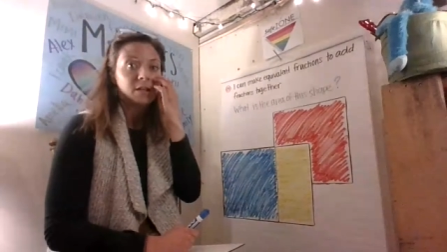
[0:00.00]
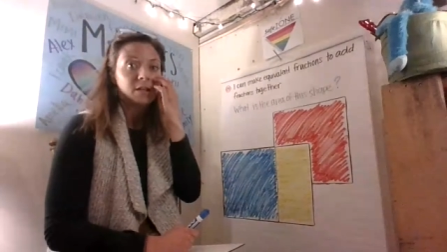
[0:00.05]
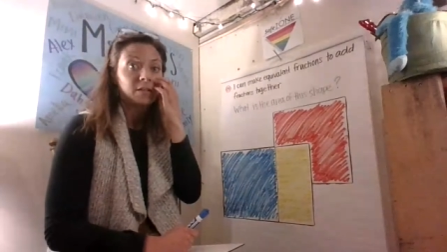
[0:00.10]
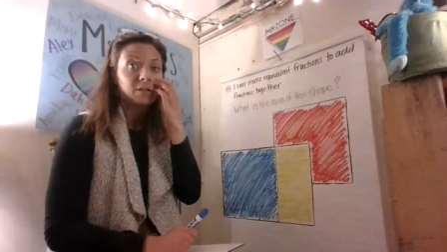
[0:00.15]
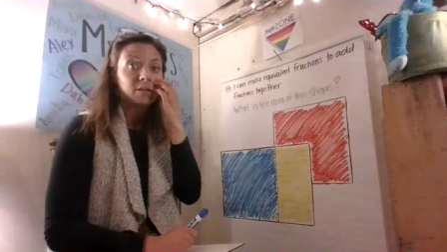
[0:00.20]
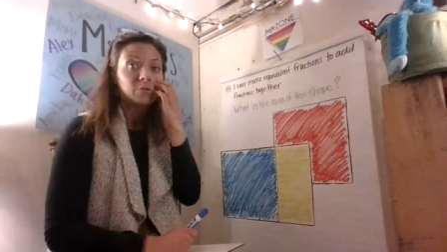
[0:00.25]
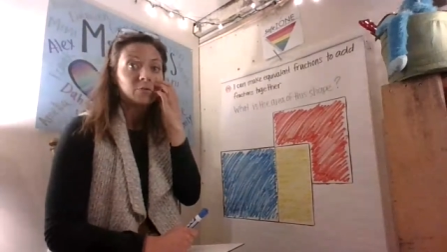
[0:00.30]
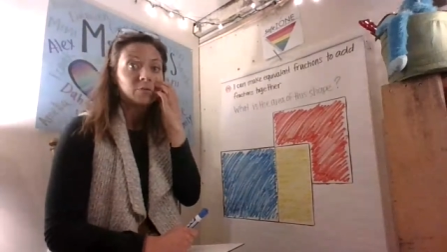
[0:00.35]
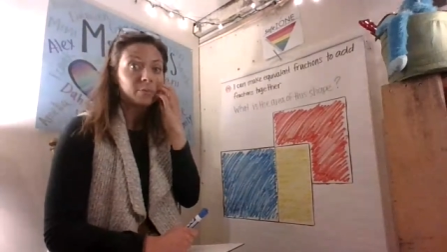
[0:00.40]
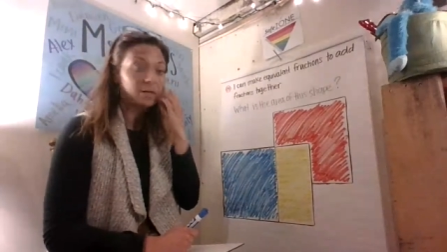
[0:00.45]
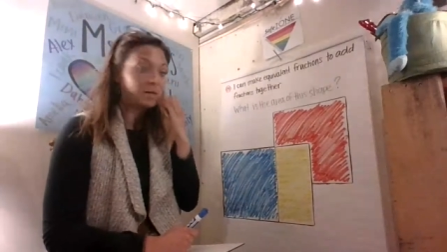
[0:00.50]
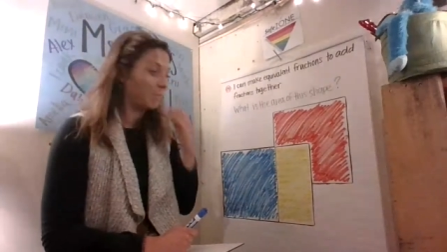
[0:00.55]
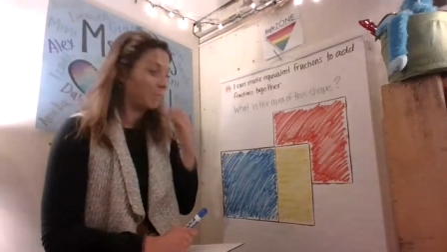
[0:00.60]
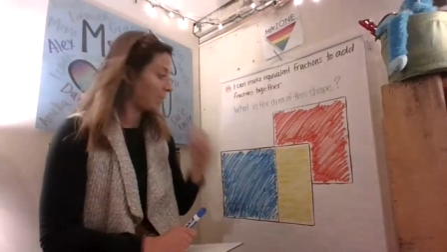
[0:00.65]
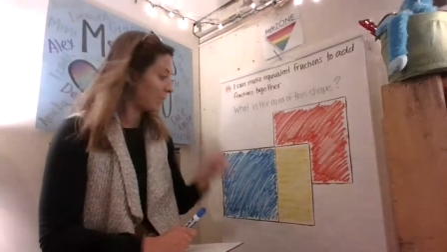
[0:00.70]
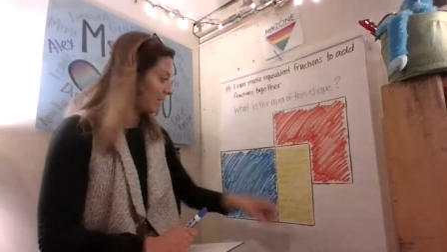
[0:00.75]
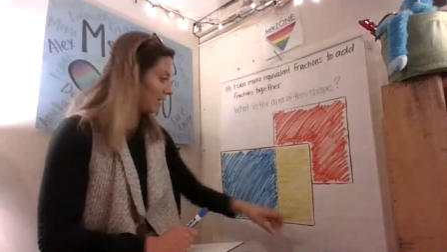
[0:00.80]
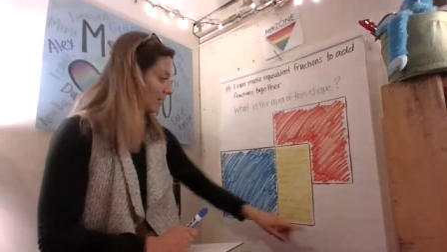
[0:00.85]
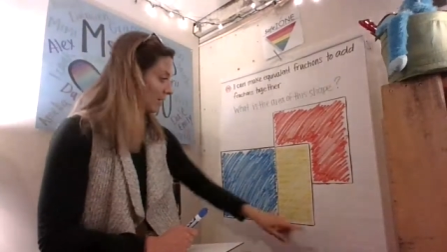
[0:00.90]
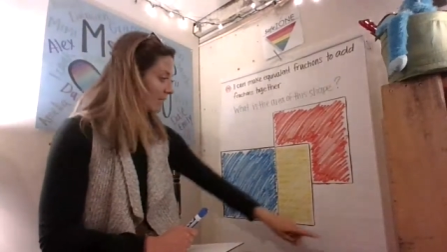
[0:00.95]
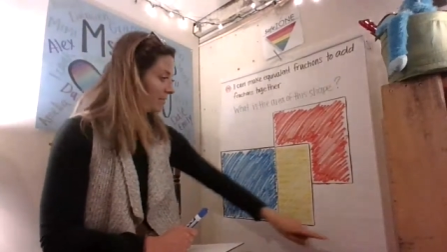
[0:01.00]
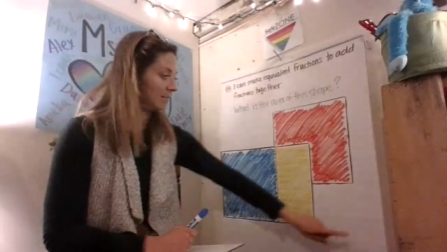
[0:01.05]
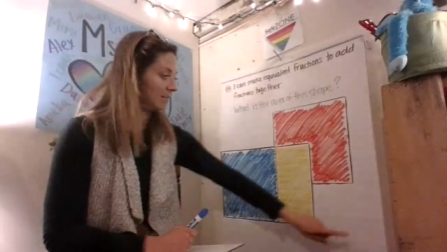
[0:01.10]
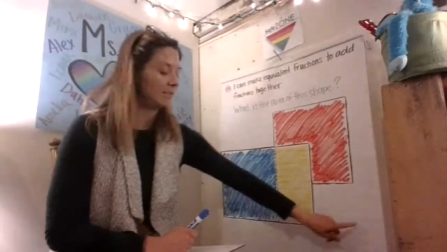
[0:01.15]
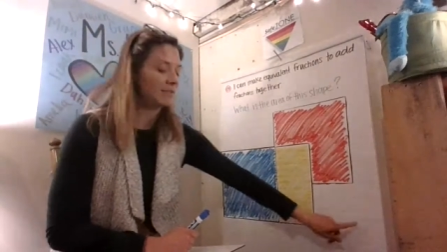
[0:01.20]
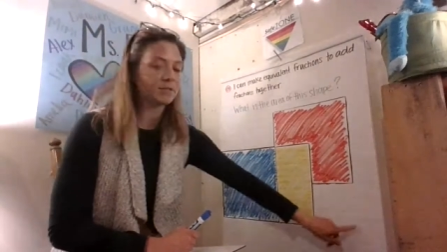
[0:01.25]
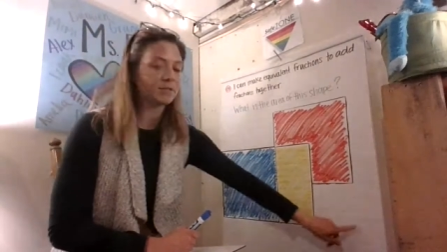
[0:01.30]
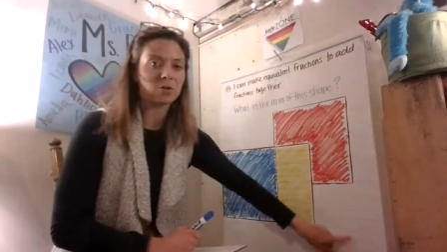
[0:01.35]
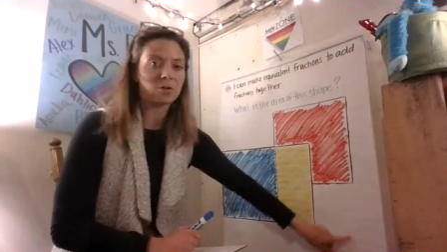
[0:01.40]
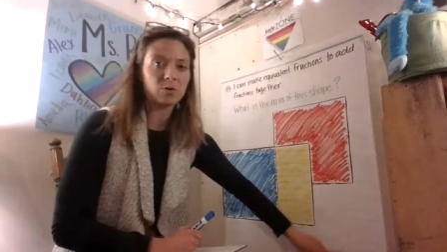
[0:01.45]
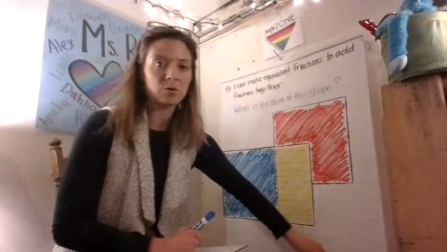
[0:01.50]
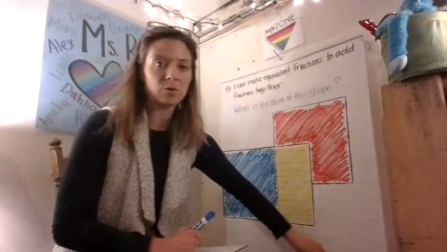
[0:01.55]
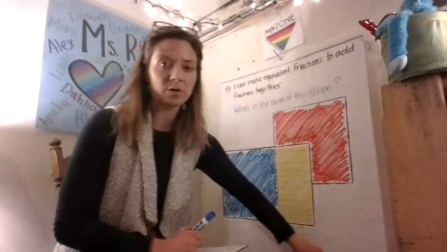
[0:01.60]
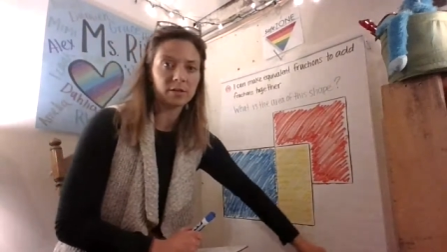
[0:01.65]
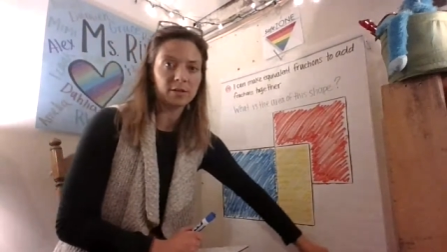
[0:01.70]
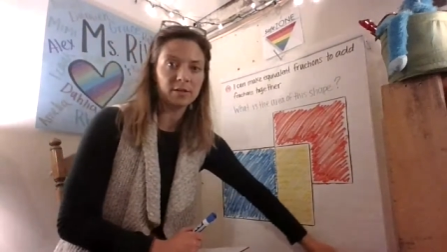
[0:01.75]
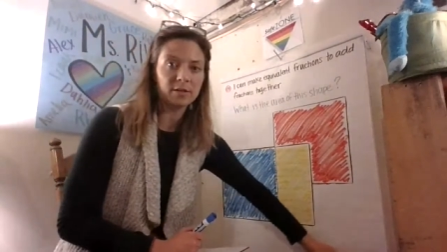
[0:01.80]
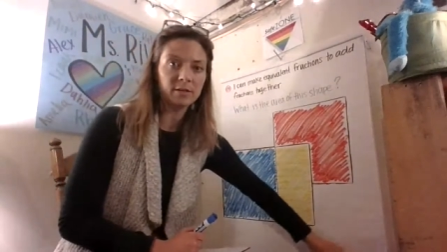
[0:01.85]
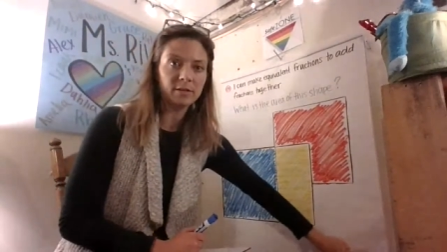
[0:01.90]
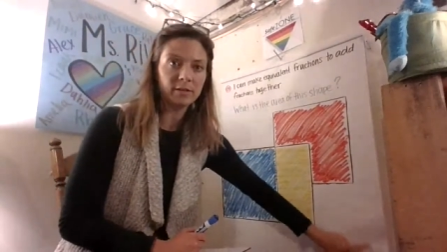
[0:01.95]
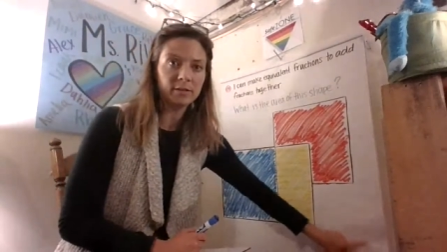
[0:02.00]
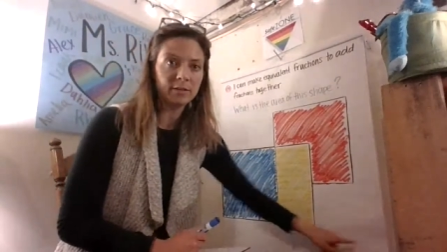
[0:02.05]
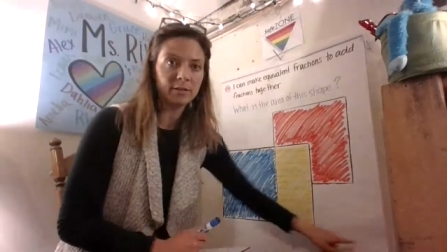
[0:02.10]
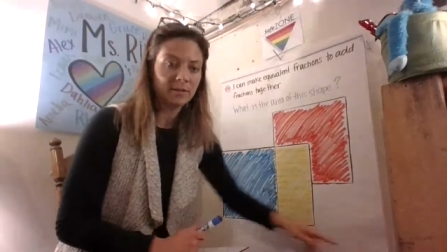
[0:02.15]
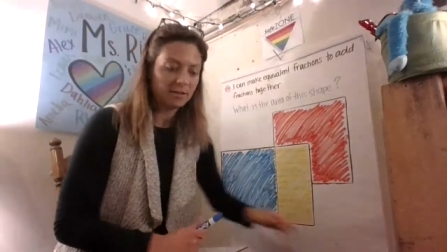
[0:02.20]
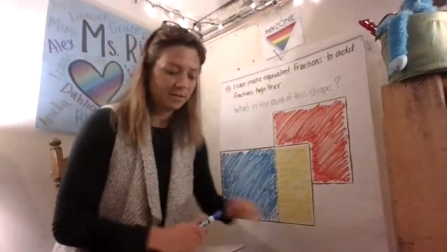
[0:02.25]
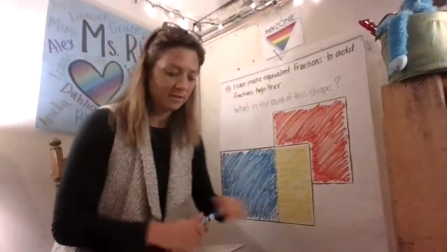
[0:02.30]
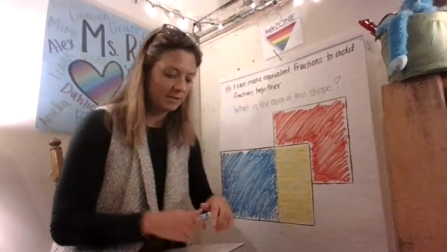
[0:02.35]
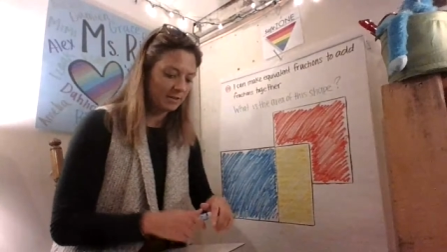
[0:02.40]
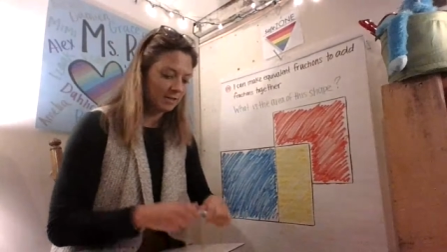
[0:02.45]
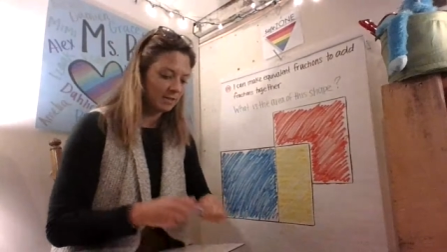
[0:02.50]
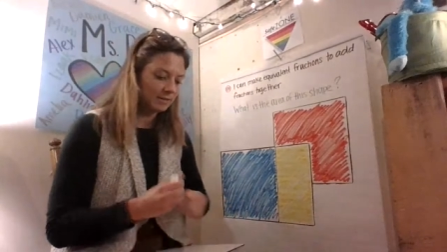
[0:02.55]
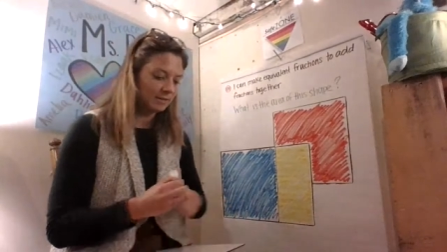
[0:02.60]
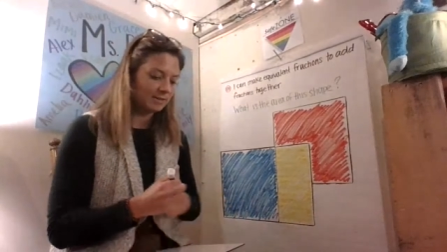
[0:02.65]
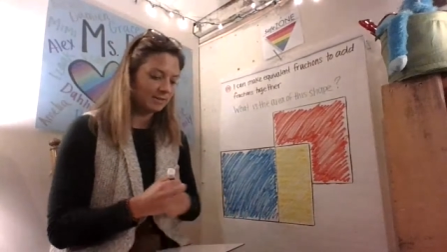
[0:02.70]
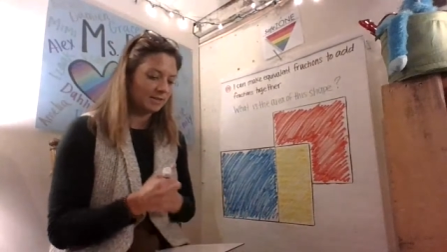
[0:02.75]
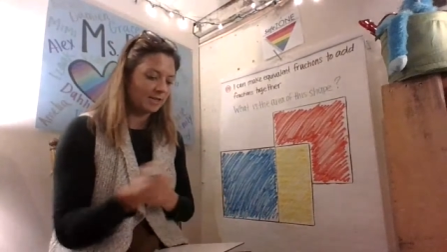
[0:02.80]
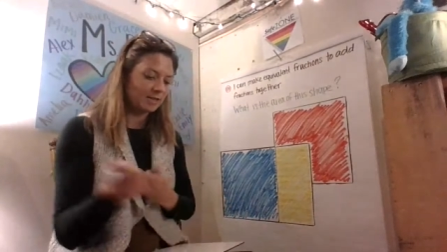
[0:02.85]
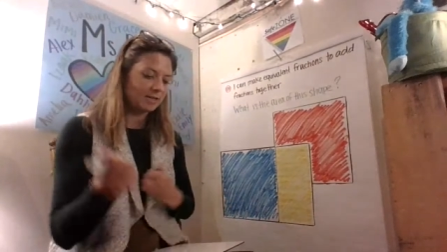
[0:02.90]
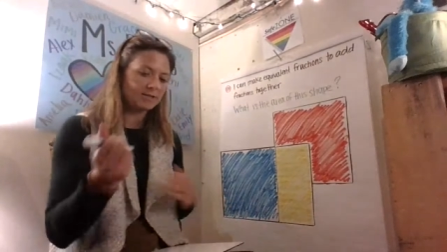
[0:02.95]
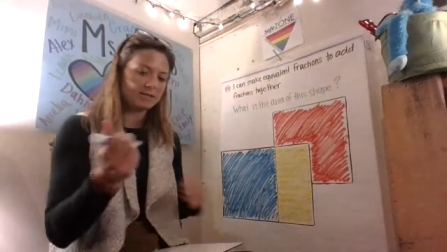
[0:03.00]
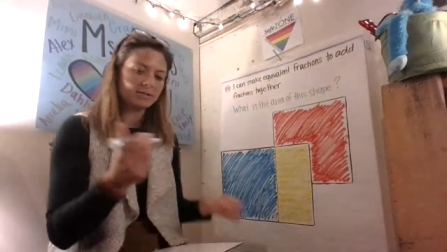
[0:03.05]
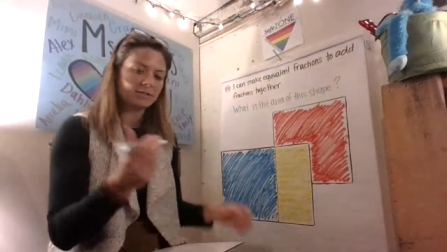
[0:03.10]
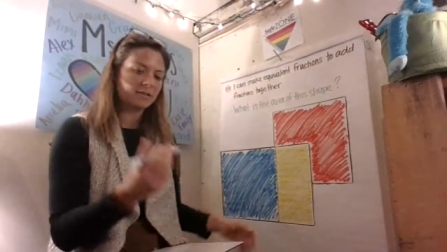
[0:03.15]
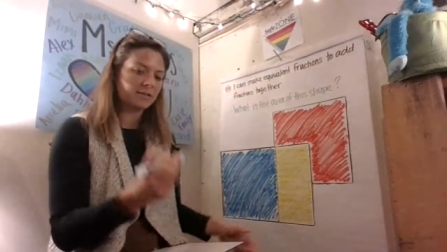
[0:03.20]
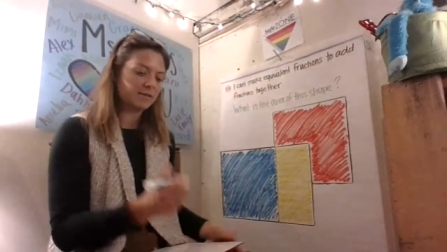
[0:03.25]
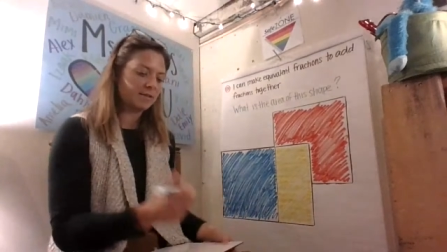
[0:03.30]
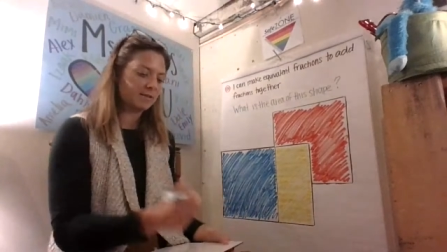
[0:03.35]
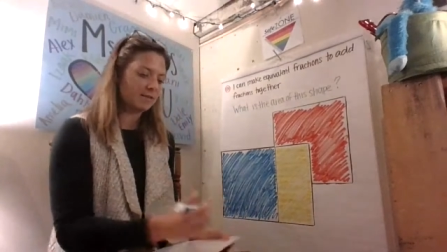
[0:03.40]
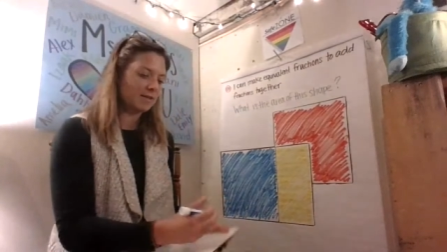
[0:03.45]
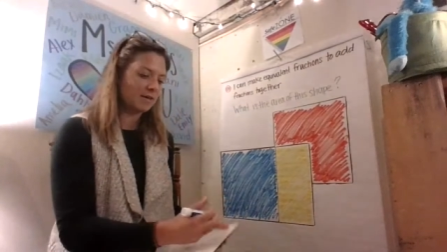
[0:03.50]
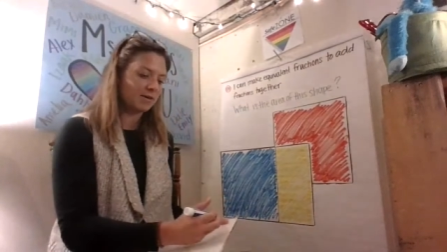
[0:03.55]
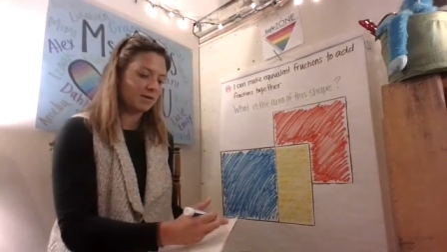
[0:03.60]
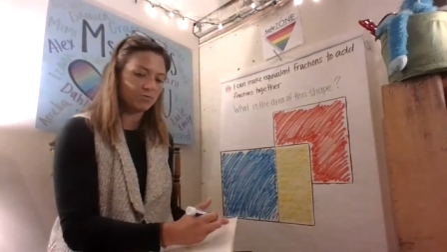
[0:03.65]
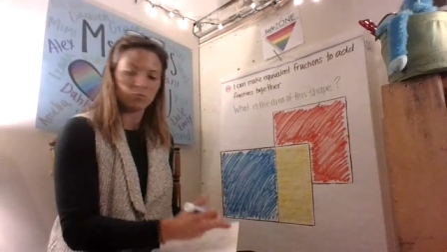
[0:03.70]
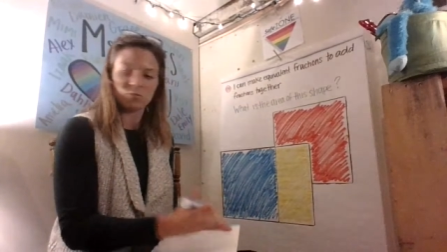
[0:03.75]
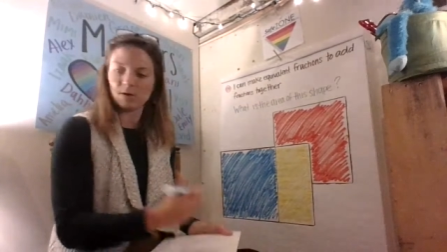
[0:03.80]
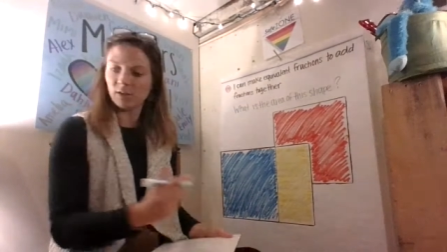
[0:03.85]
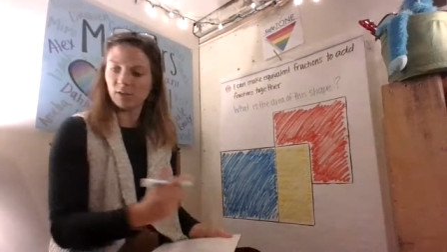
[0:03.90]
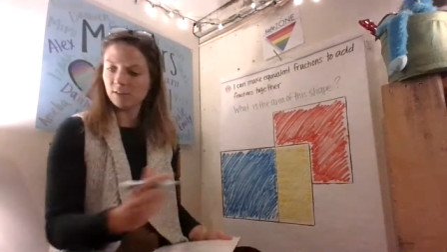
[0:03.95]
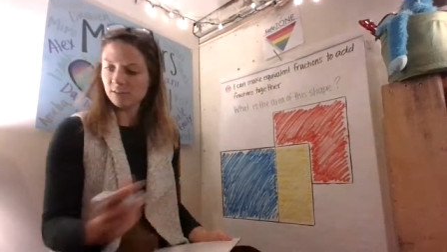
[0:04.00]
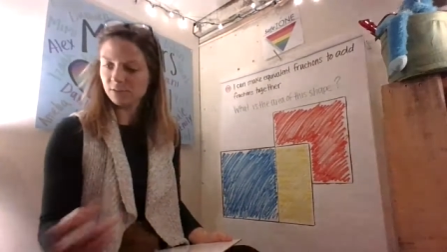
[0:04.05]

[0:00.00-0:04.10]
There will be a box in the corner that says that one